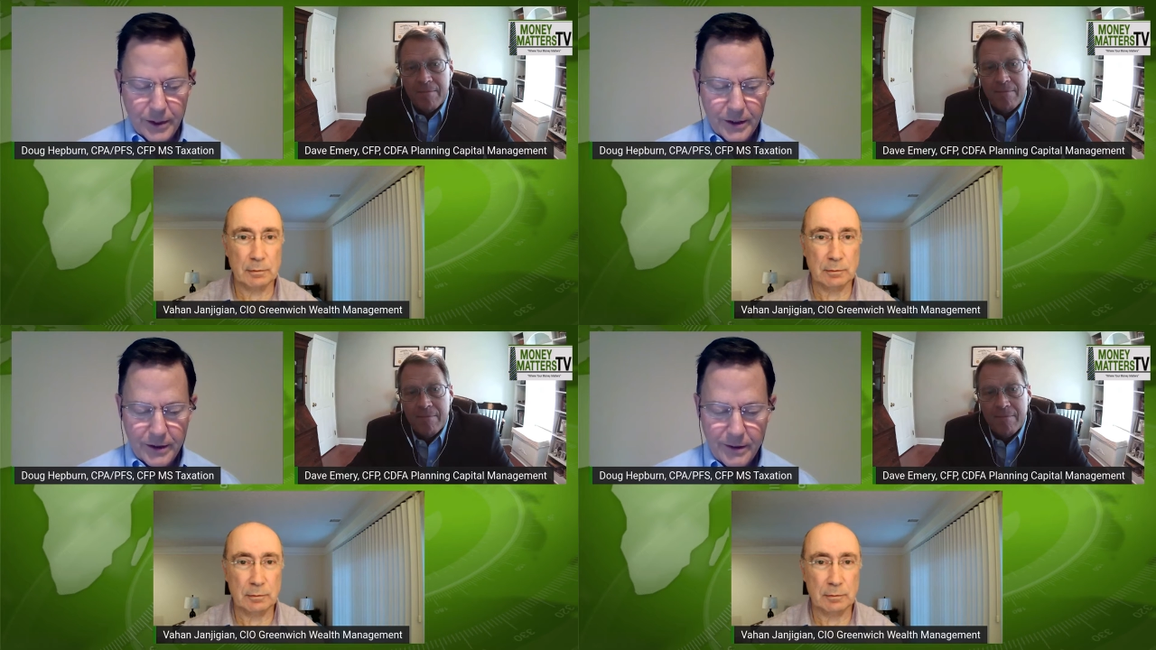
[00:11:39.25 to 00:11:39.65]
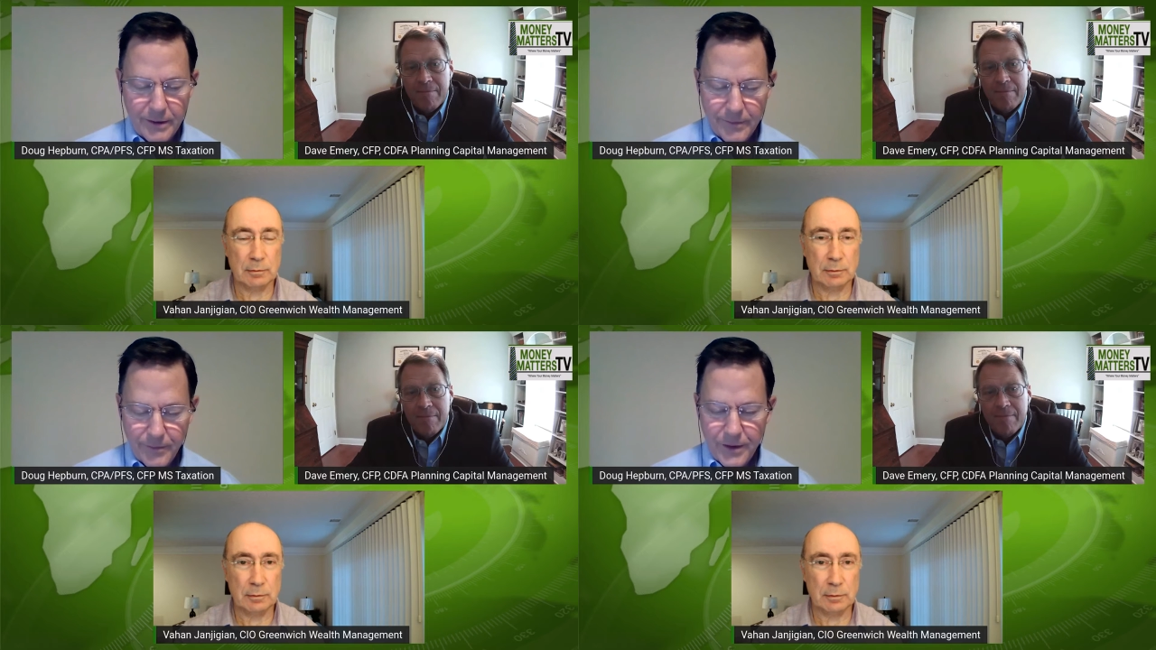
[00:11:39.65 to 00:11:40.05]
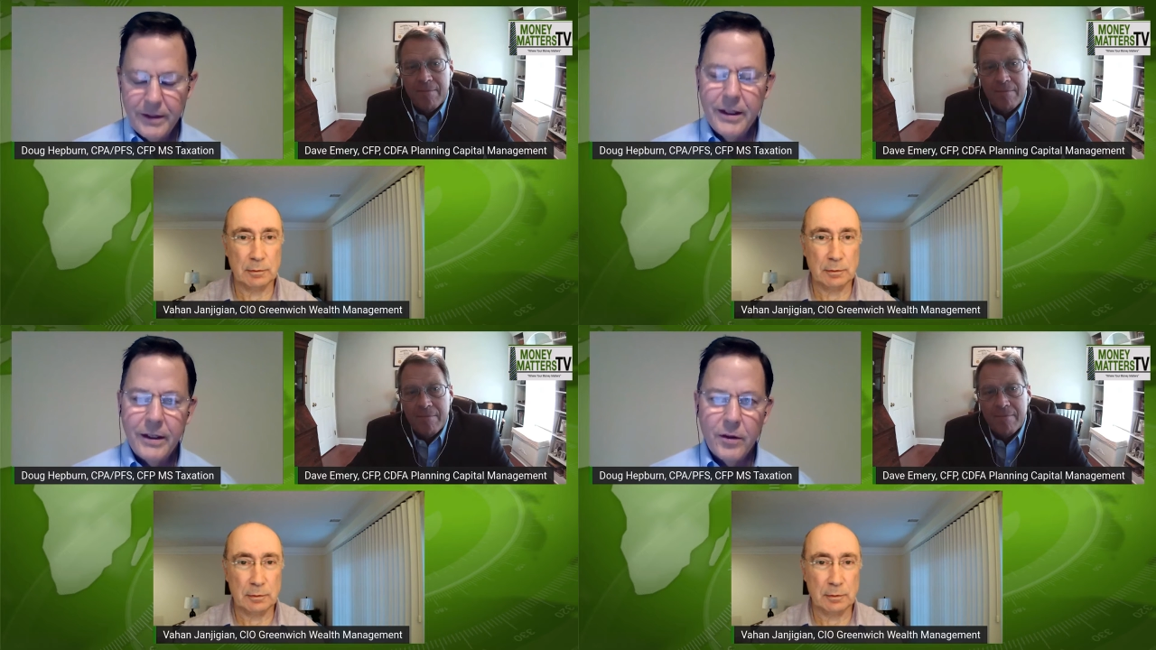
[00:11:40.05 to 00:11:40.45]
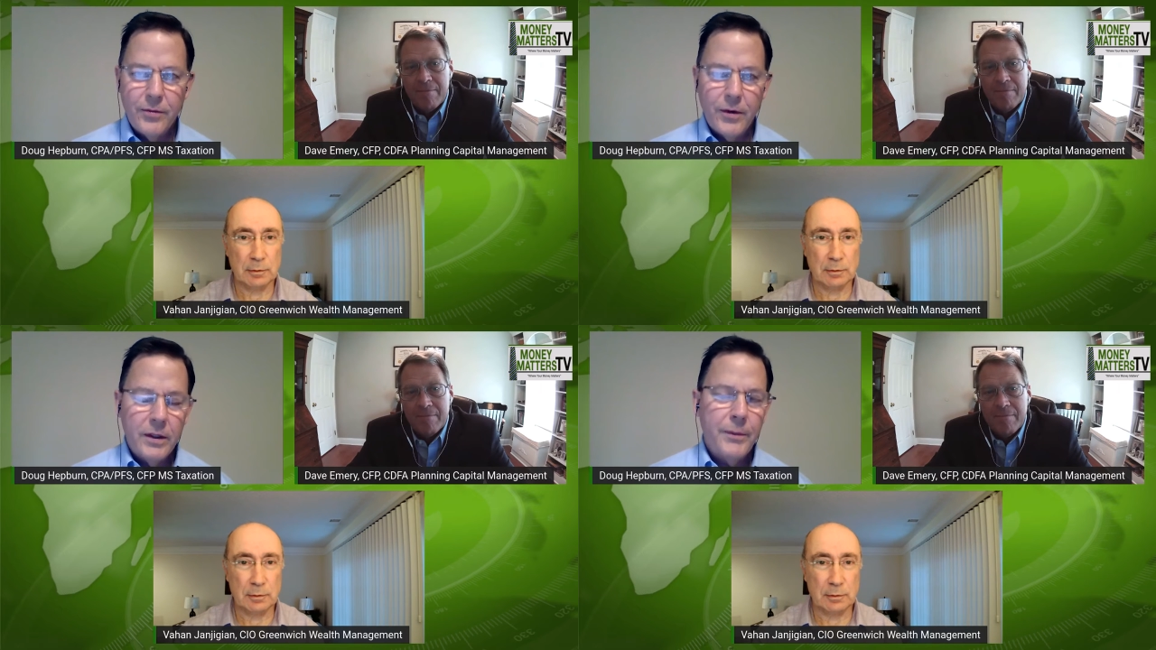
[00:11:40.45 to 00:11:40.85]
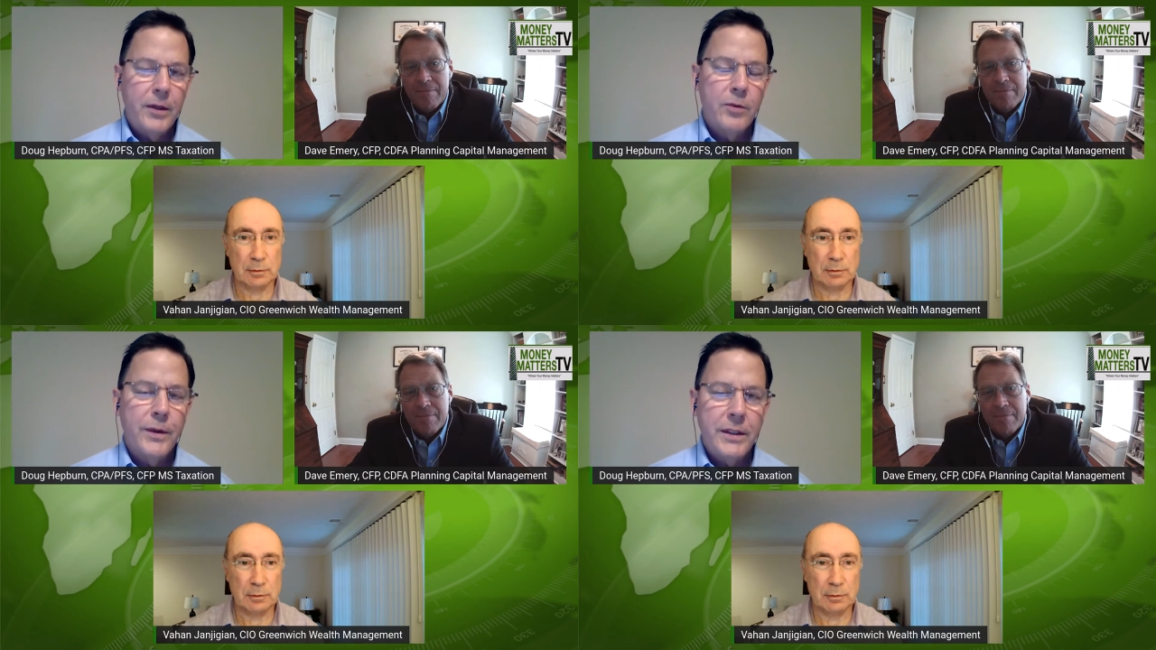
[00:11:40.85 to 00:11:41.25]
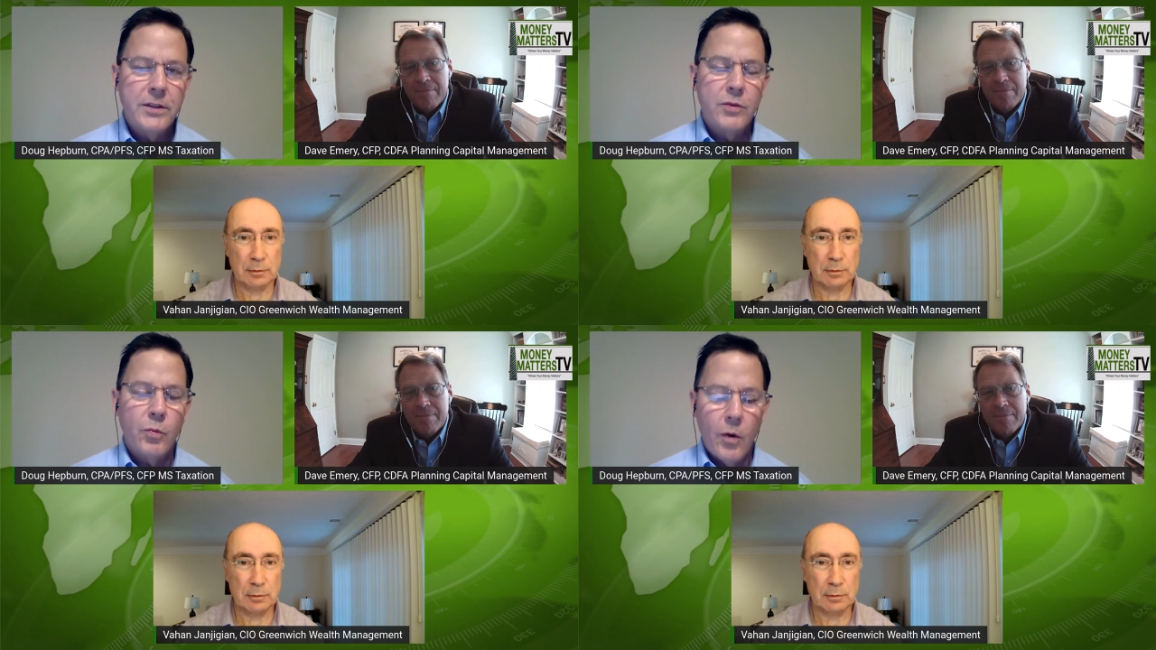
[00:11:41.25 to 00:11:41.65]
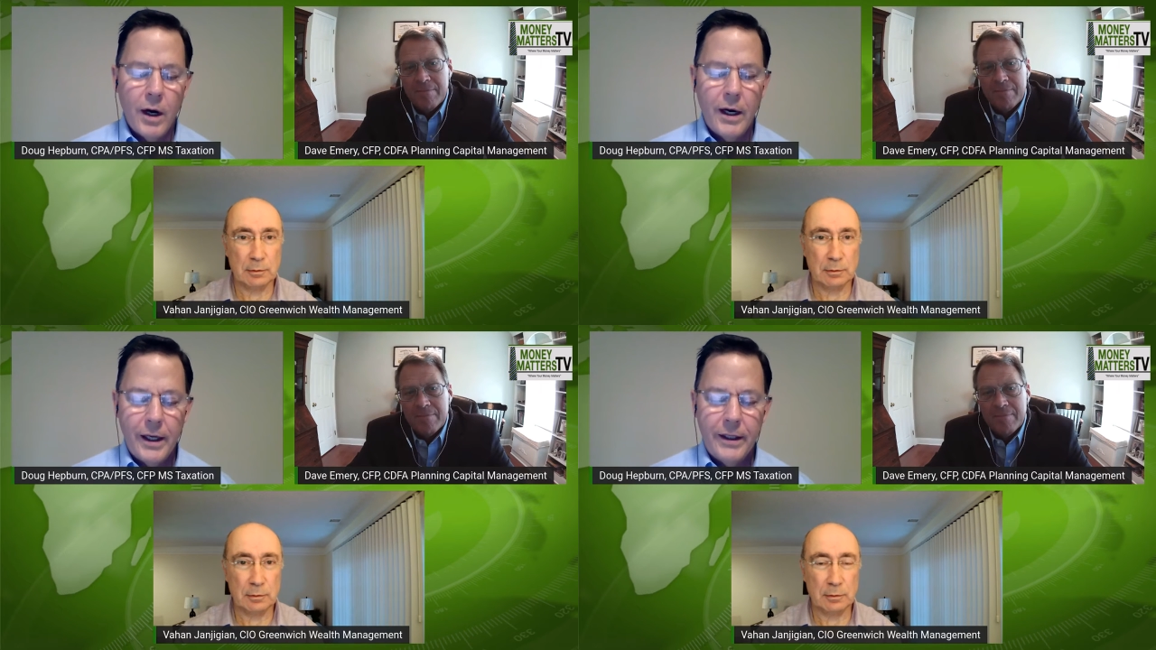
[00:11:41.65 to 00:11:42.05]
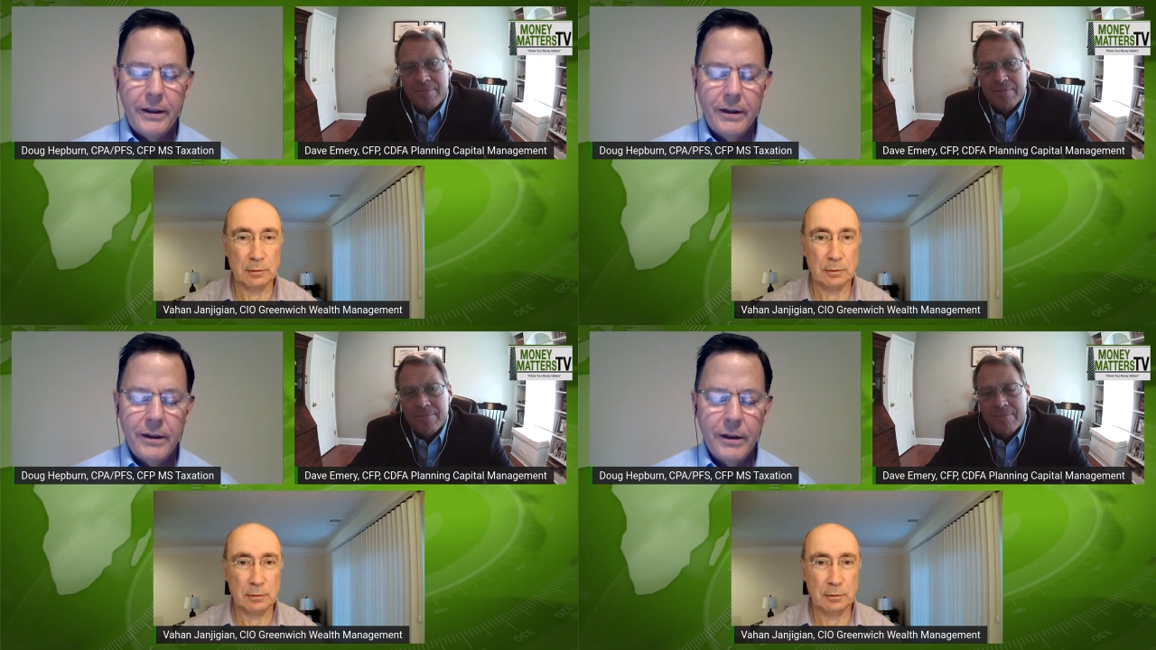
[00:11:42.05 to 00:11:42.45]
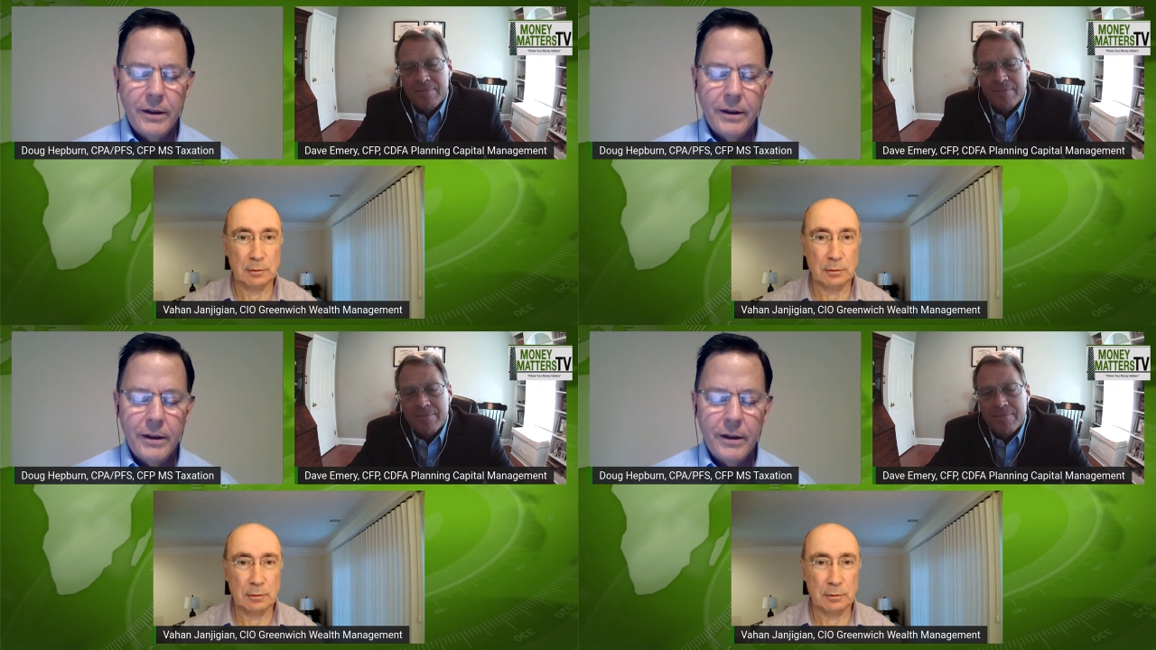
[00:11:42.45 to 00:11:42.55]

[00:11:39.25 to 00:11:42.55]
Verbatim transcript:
Speaker 1: But you think there are fundamental reasons why